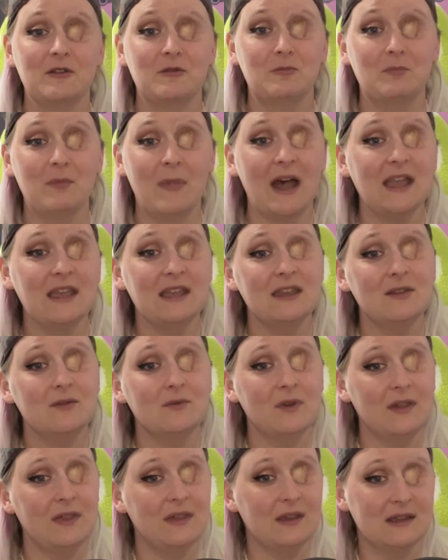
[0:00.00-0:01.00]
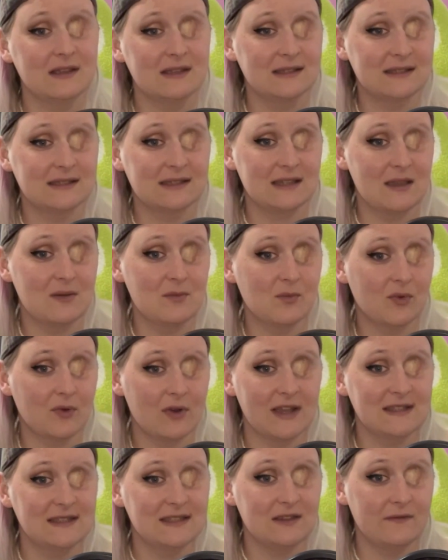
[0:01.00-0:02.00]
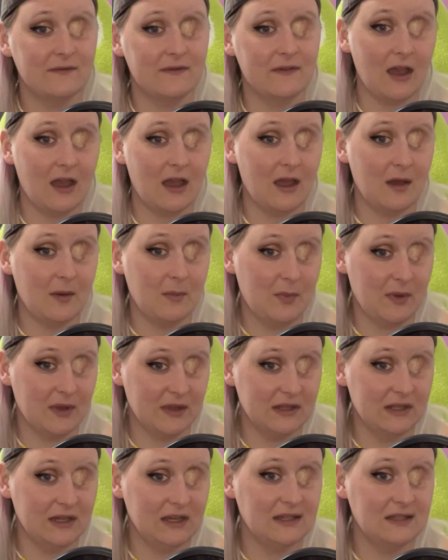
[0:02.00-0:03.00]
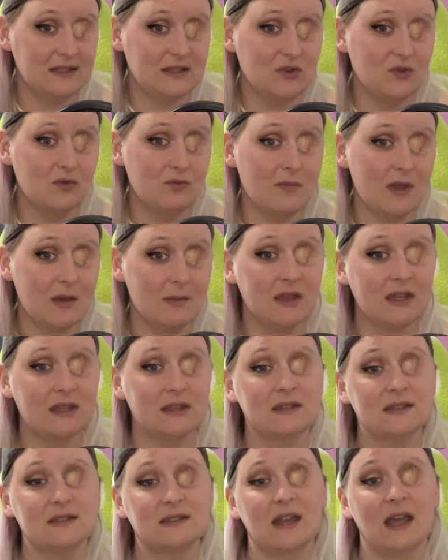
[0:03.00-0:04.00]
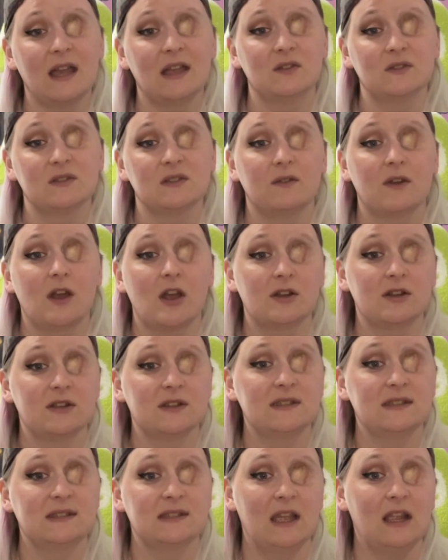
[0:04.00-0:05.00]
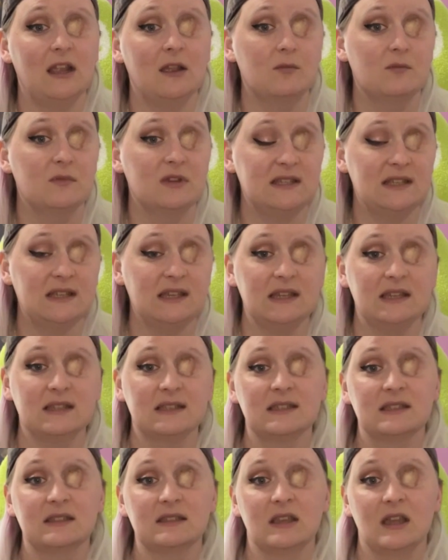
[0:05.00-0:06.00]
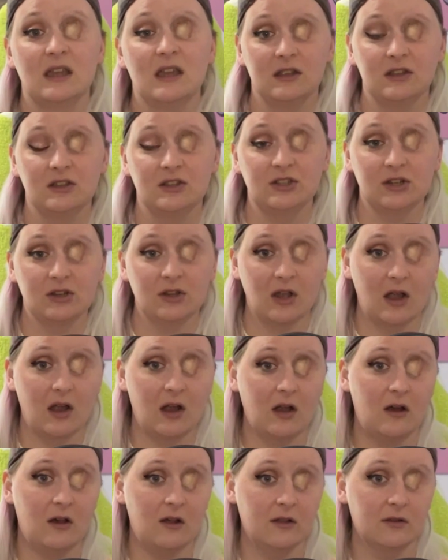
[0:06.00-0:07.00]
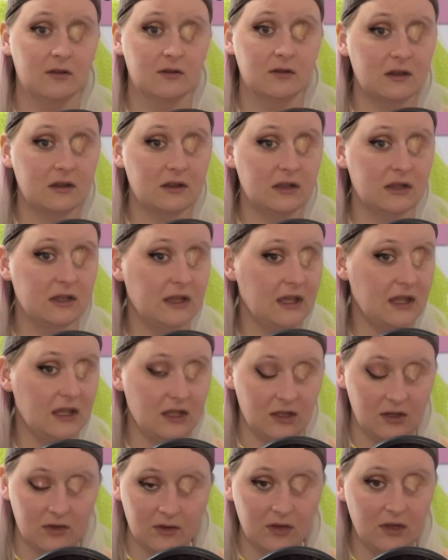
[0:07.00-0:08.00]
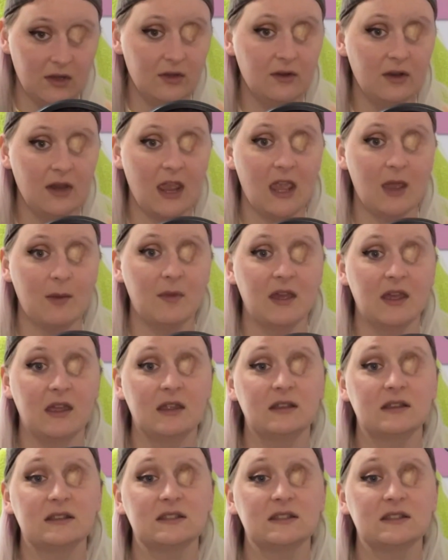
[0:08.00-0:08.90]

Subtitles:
Myatt, with his impressive ability to mimic the styles of artists like Matisse, Chagall, Klee, you name it,